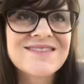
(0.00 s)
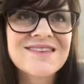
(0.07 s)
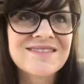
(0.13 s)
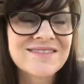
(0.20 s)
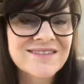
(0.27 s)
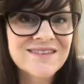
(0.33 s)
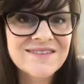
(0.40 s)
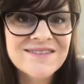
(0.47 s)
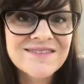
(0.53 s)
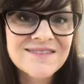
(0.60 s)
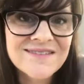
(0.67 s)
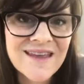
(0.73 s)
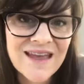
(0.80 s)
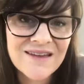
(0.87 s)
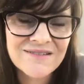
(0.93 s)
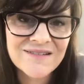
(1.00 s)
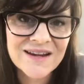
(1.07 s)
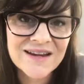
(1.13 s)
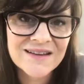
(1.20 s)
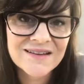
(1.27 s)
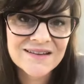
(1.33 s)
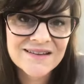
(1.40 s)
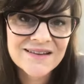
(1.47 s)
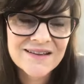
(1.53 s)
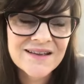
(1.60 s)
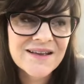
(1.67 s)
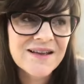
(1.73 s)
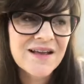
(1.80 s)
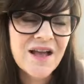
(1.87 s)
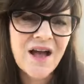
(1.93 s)
just staggering.
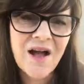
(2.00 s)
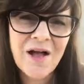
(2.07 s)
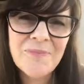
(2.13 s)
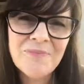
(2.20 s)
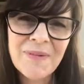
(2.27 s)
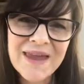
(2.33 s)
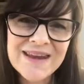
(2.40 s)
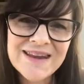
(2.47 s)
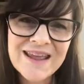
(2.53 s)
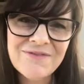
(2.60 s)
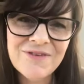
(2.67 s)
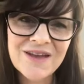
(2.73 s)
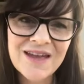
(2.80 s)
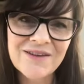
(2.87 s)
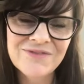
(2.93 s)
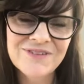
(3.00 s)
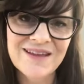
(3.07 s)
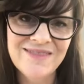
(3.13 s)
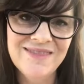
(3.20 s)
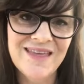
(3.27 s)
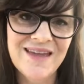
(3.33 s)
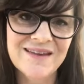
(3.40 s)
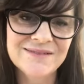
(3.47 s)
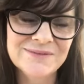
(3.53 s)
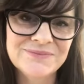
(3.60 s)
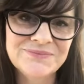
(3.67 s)
I may never have done that.